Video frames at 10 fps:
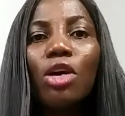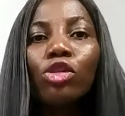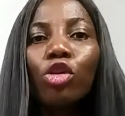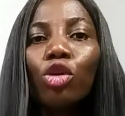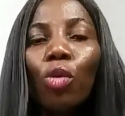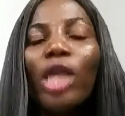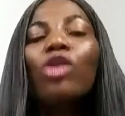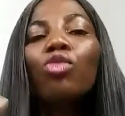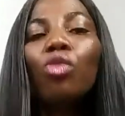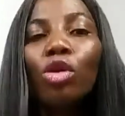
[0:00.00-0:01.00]
So you, when
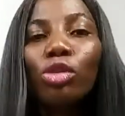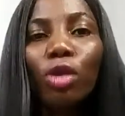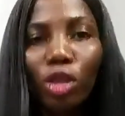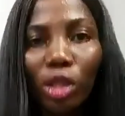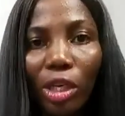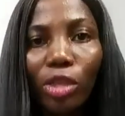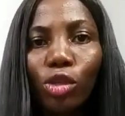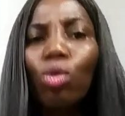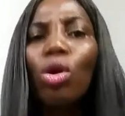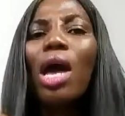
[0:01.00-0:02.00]
you go around your child in the
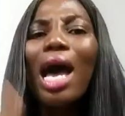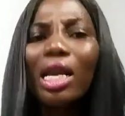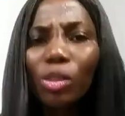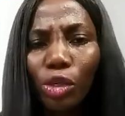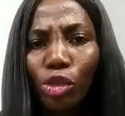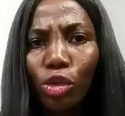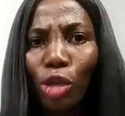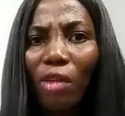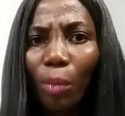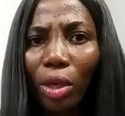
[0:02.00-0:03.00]
school, ask questions. Do you
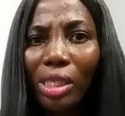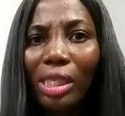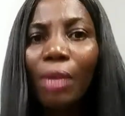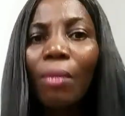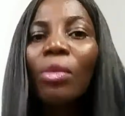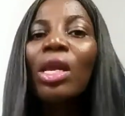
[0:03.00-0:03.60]
have a policy?